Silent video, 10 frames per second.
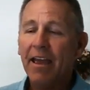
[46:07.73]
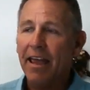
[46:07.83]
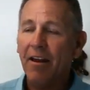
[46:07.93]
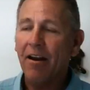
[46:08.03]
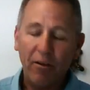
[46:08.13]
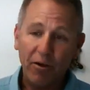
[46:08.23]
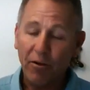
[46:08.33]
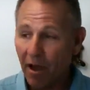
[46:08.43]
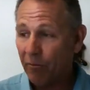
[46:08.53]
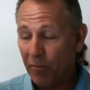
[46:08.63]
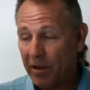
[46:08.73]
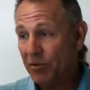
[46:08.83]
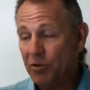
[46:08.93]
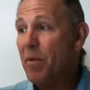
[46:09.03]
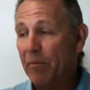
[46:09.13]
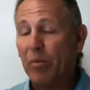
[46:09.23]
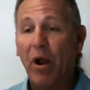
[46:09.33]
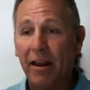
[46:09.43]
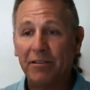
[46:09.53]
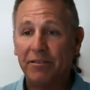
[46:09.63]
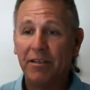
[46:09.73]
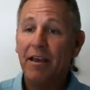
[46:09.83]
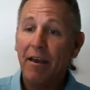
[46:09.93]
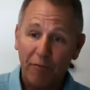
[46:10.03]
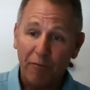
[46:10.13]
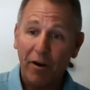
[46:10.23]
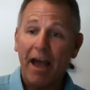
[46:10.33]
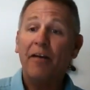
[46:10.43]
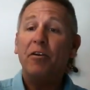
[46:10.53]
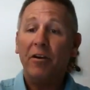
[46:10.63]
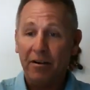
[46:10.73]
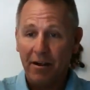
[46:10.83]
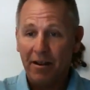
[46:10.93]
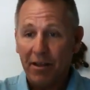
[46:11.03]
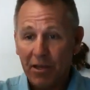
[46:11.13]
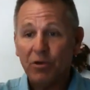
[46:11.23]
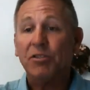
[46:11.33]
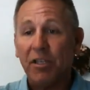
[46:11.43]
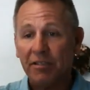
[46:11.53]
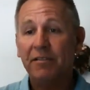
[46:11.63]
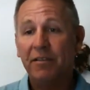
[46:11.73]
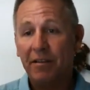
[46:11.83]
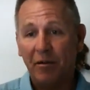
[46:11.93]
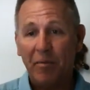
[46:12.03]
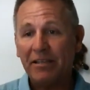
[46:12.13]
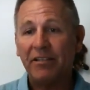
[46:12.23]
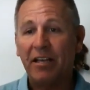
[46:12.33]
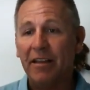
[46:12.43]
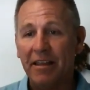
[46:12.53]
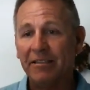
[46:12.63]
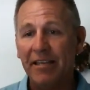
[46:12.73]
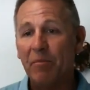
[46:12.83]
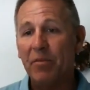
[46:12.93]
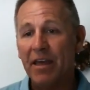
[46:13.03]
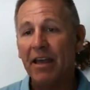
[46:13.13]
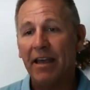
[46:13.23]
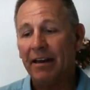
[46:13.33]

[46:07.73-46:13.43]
And although we do make products for other uses, they're basically the same thing.